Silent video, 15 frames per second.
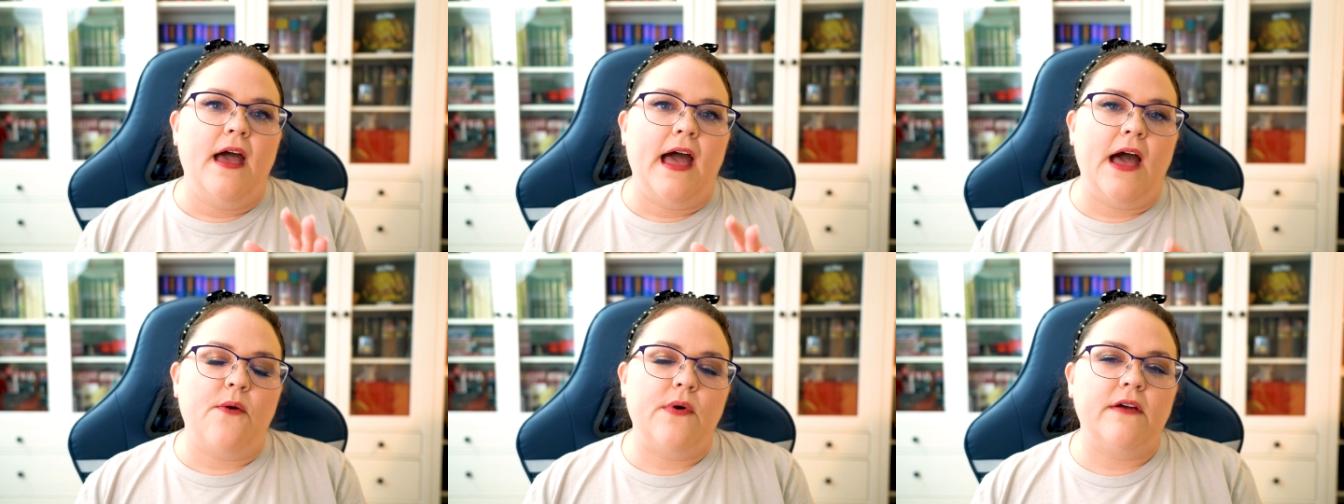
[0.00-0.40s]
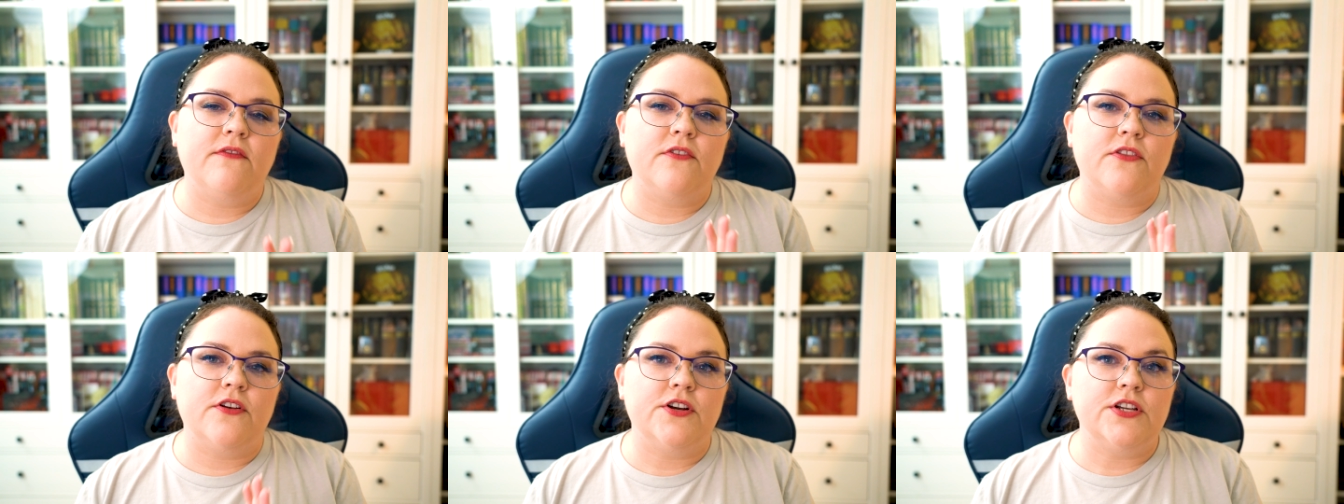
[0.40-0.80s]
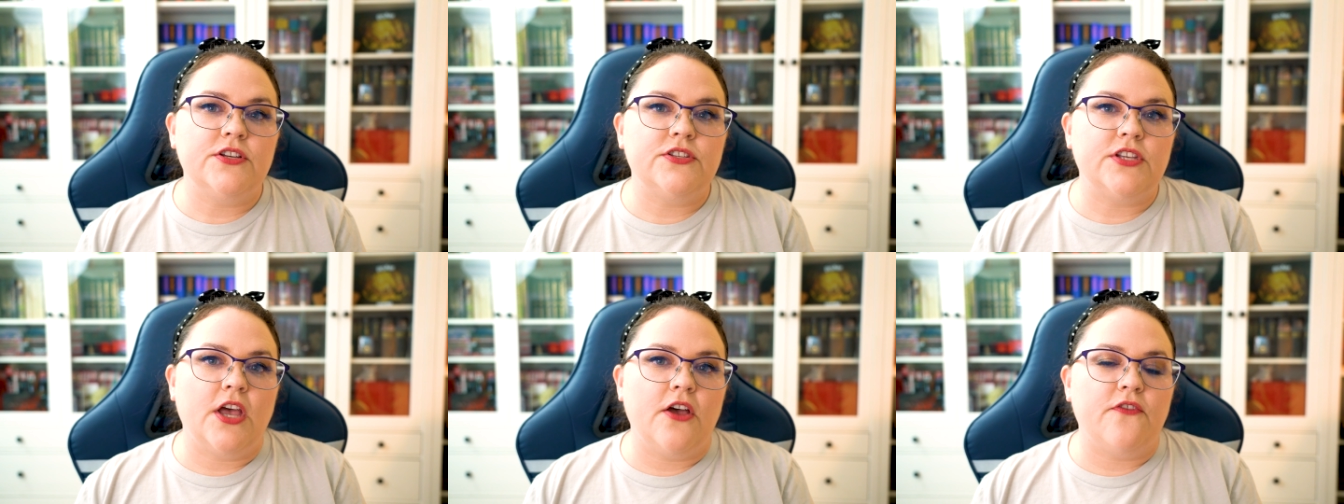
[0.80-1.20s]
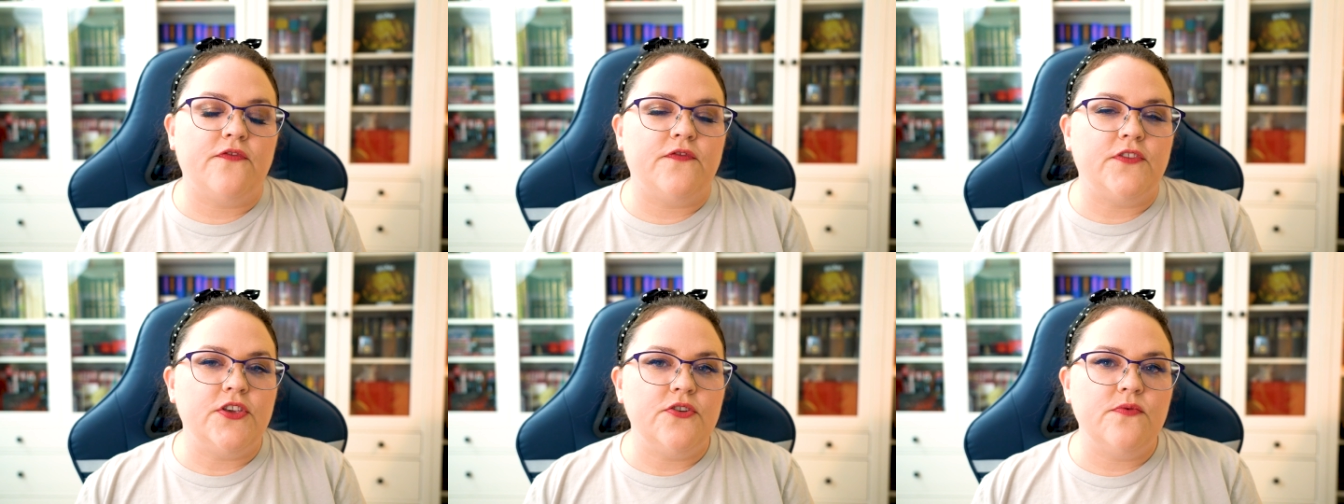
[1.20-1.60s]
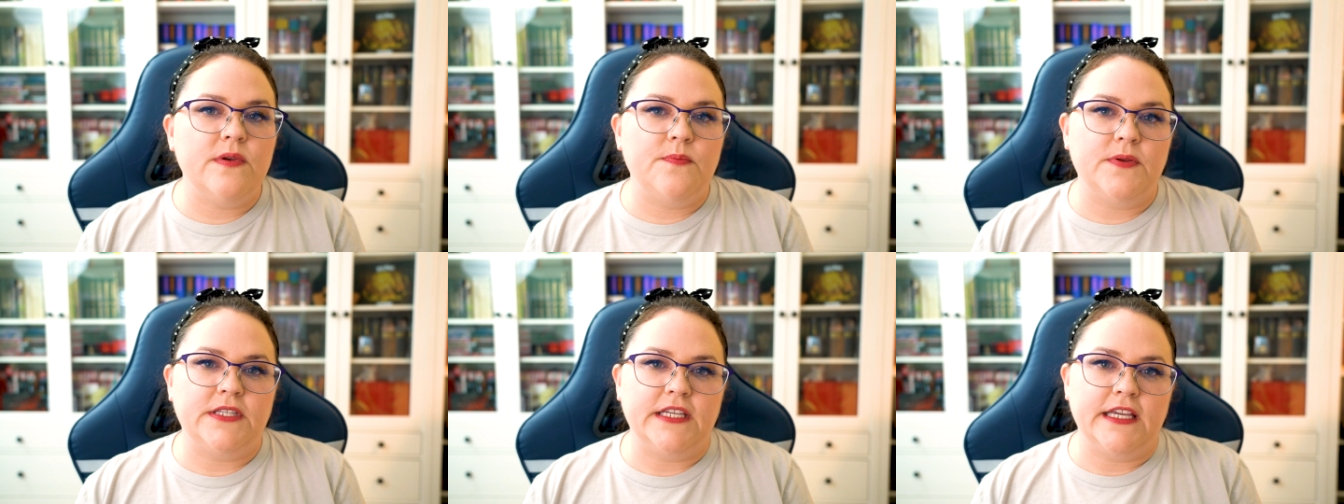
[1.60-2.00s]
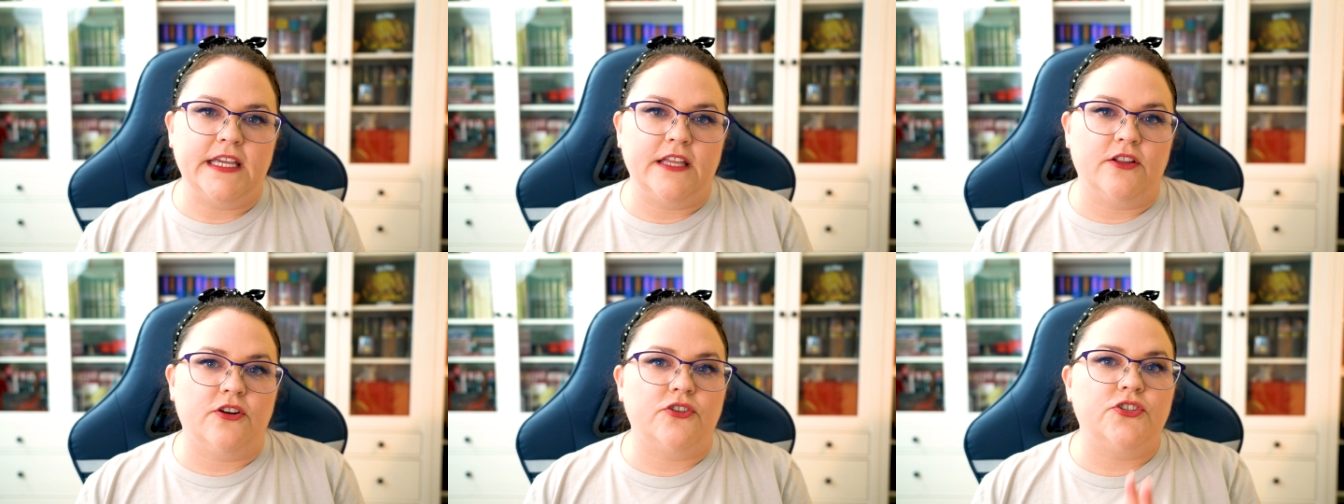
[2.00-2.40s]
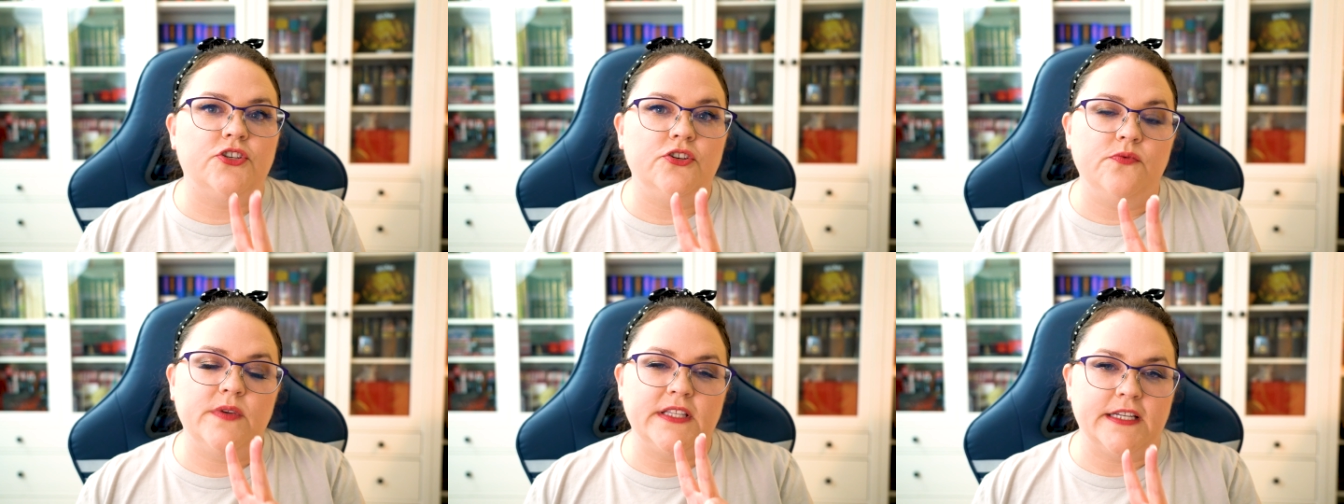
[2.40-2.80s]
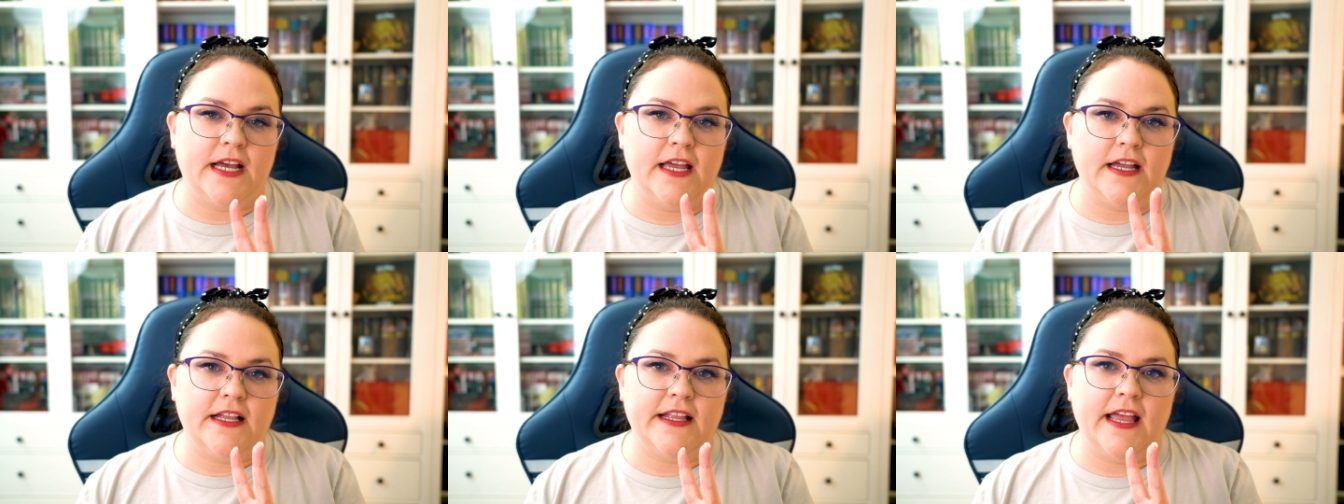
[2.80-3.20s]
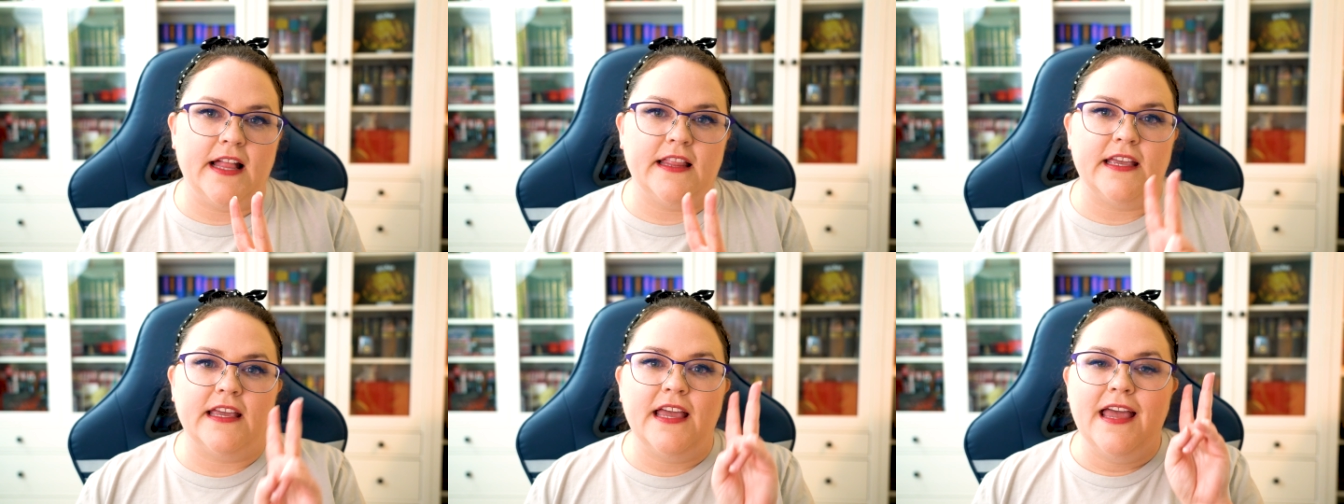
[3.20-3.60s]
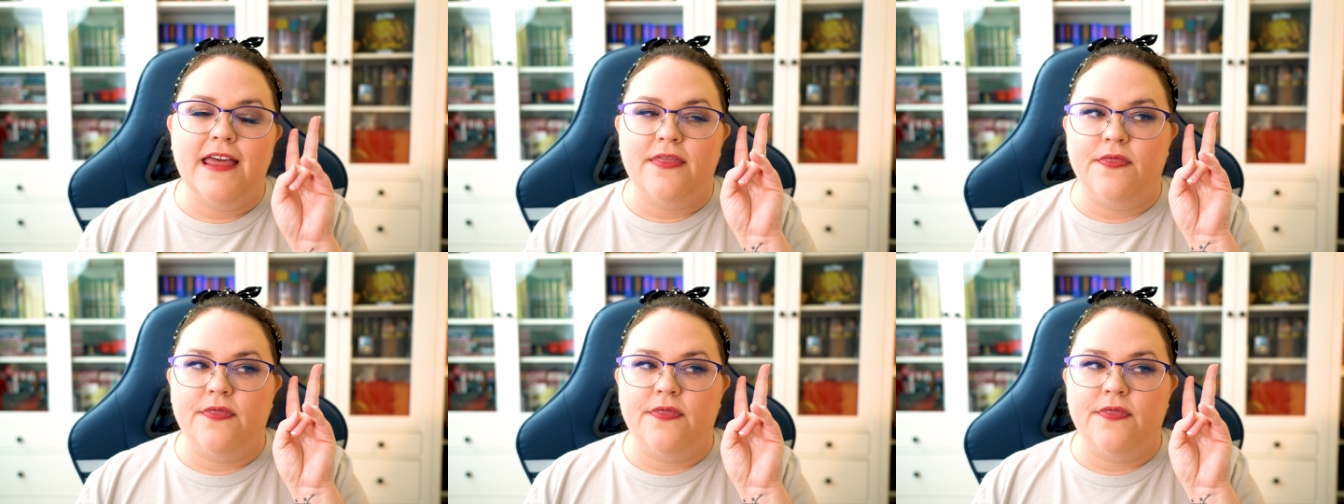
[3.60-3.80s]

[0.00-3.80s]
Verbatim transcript: However, there is a few in particular, two in Diagon Alley,